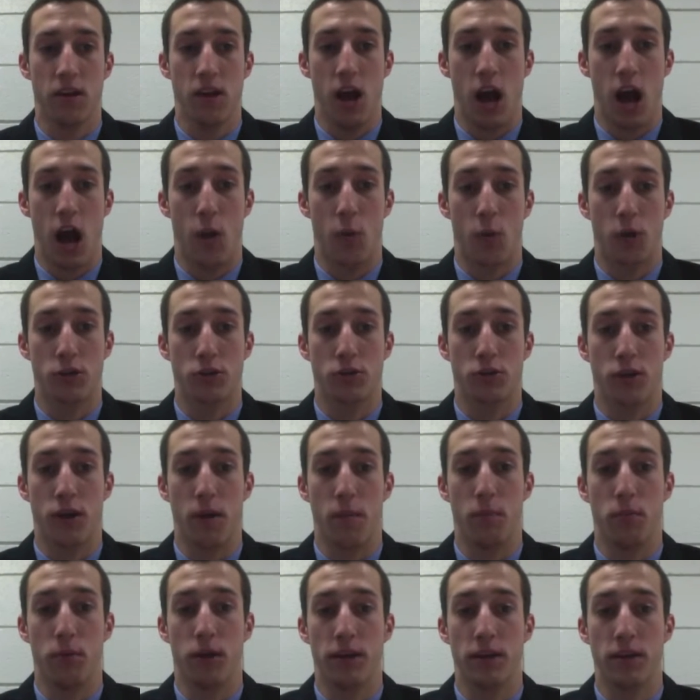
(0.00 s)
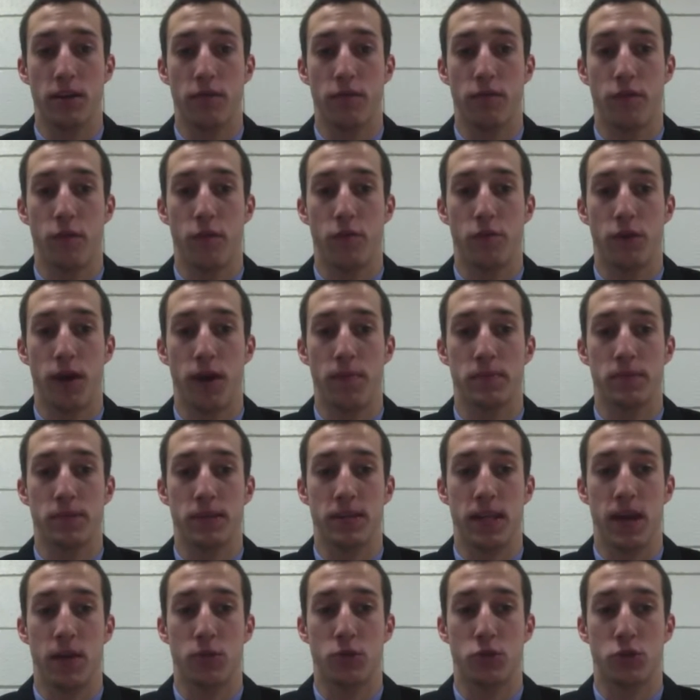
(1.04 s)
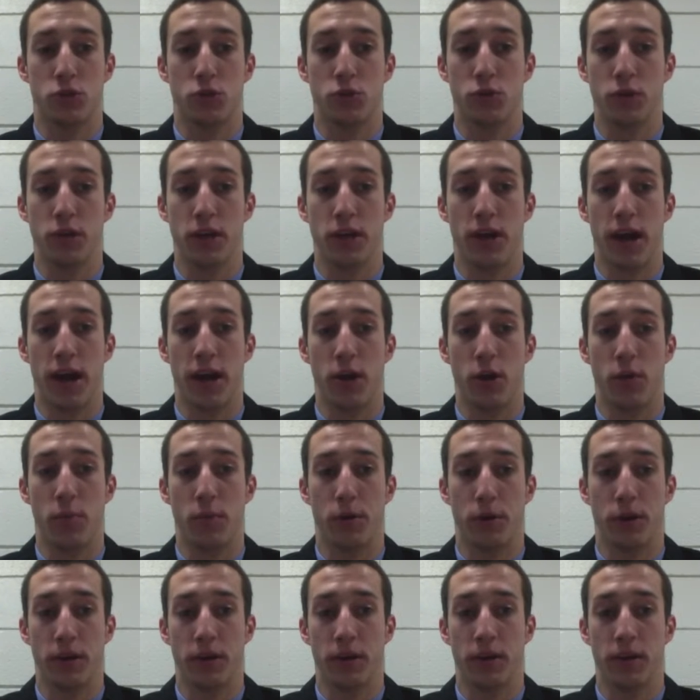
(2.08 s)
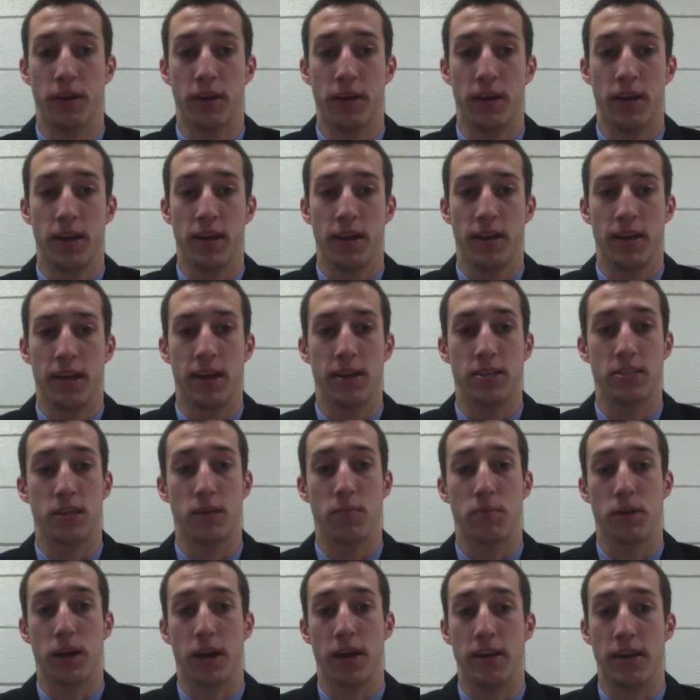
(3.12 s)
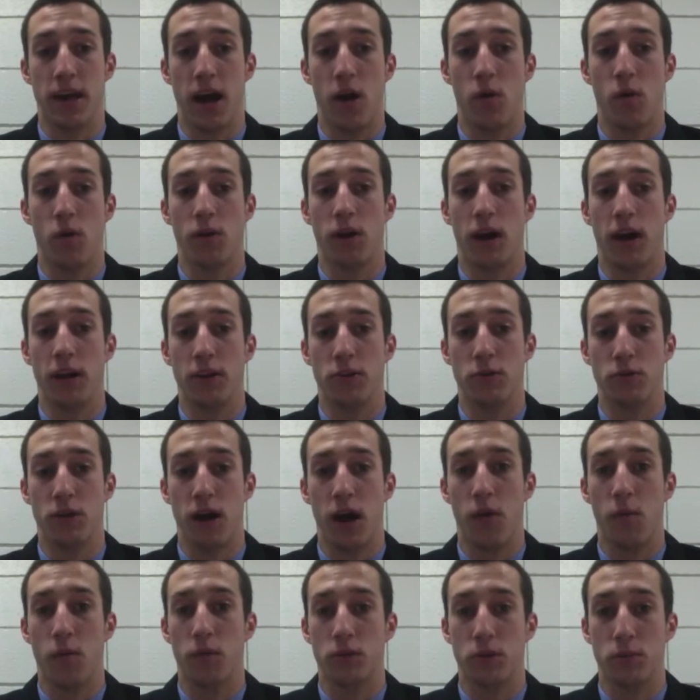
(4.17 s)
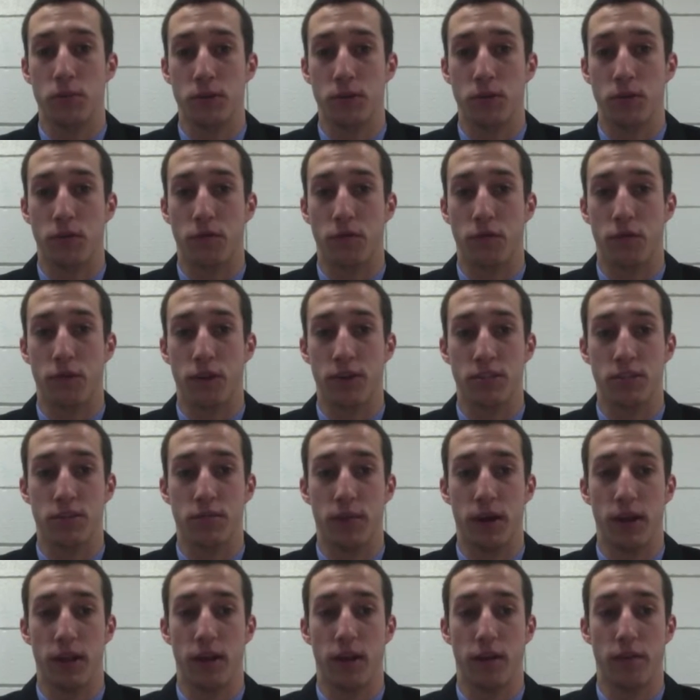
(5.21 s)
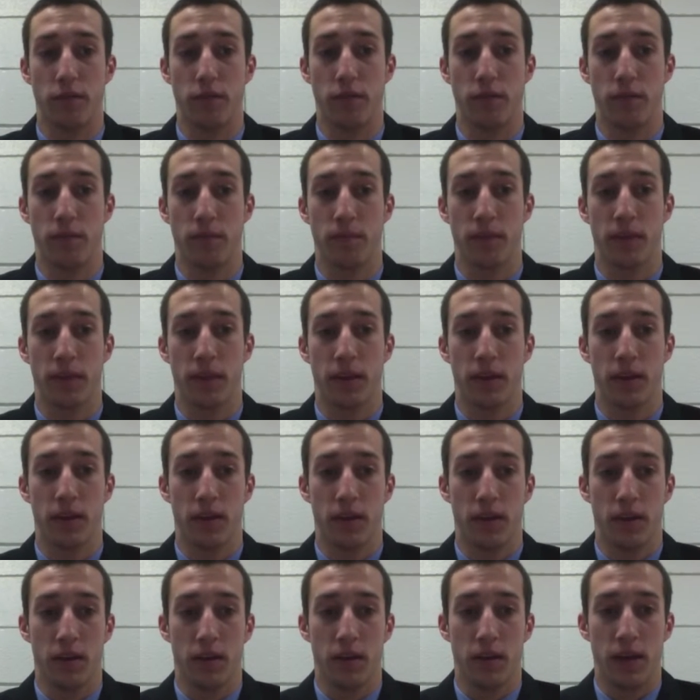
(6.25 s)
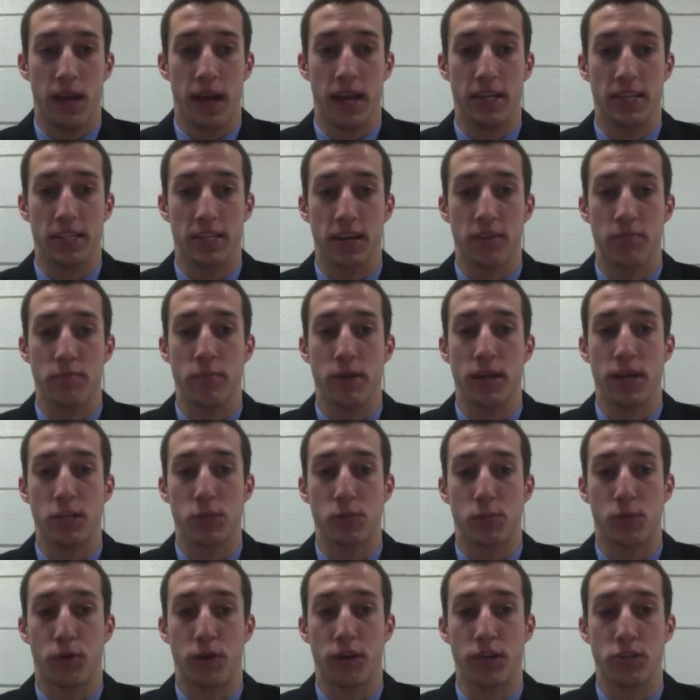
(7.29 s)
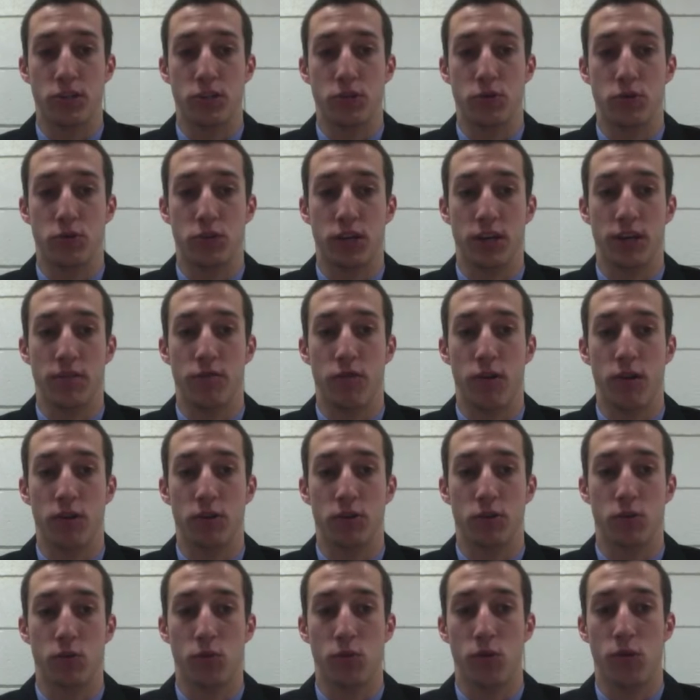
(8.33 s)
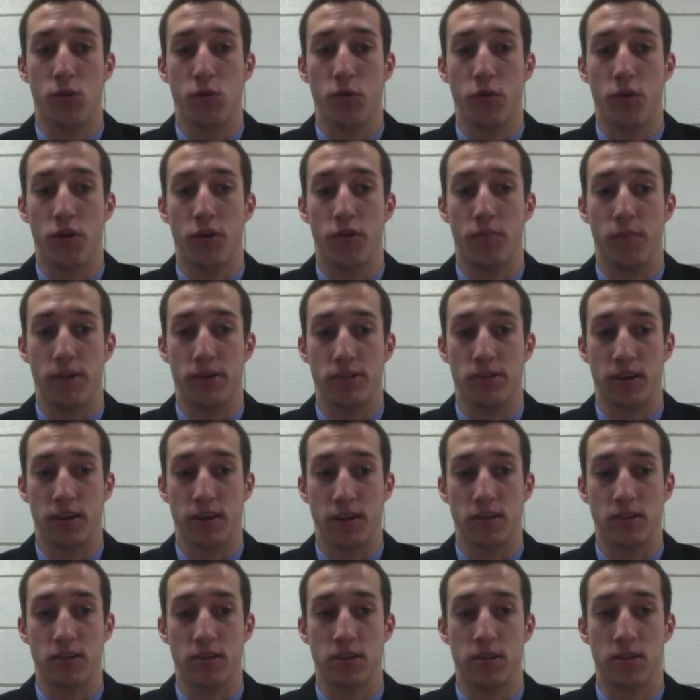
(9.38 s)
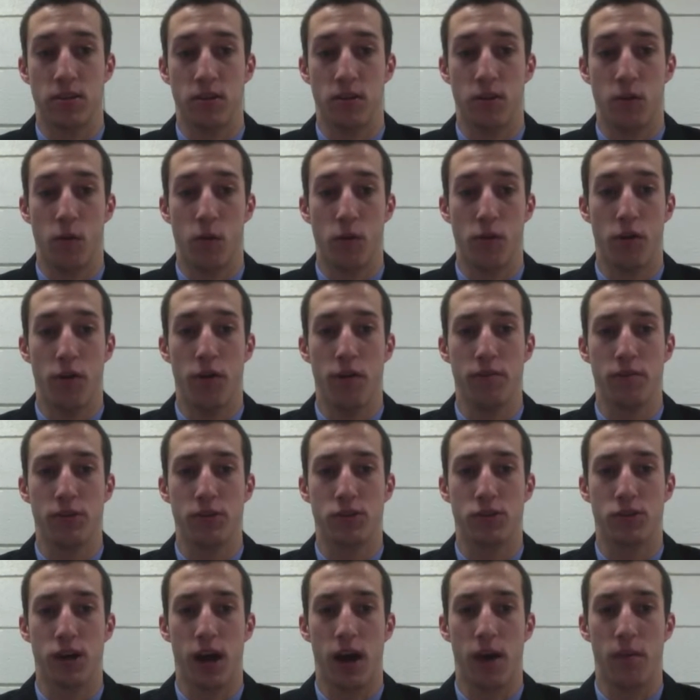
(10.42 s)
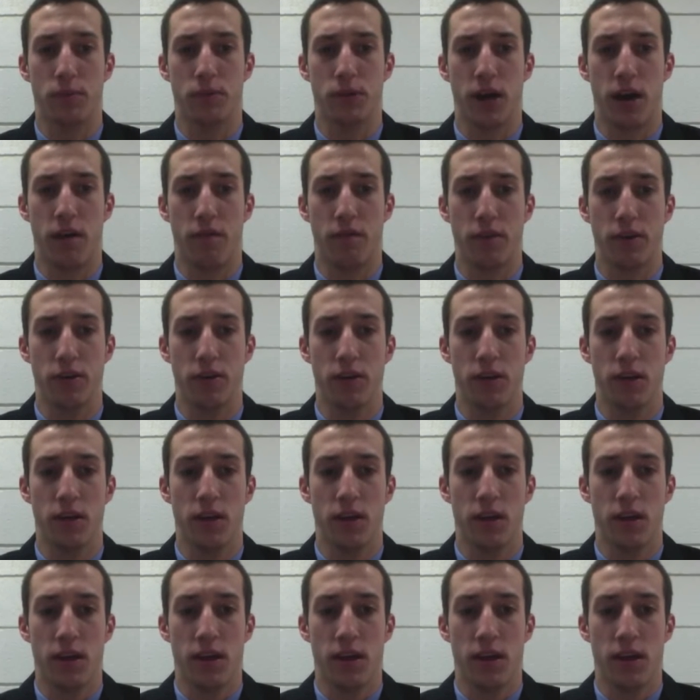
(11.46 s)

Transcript: I worked around plenty of phone reps, and that was truly an eye-opener. That is something I do not want to be doing for the rest of my life, and has given me inspiration to achieve well in school with all of my studies. With all of these jobs, I feel